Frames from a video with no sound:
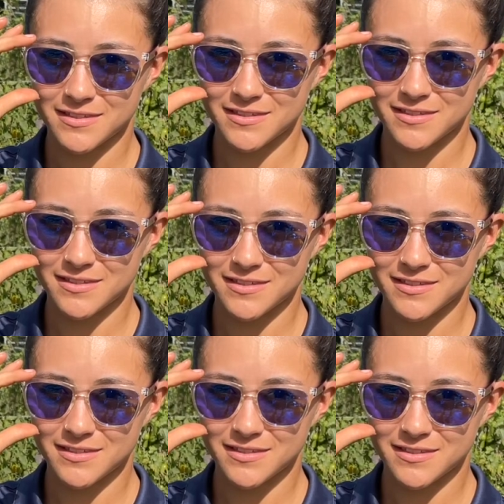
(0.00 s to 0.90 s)

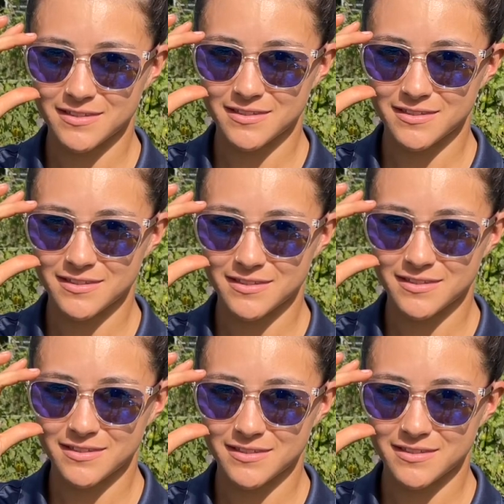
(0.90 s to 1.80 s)
approach.
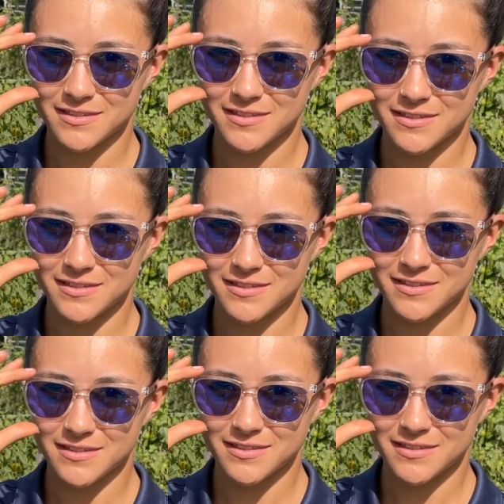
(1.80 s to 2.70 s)
You
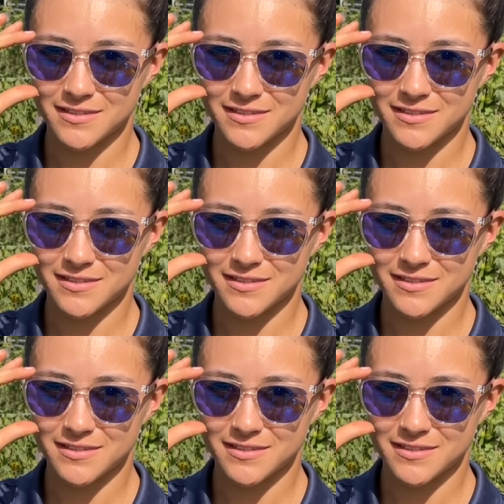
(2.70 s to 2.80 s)
have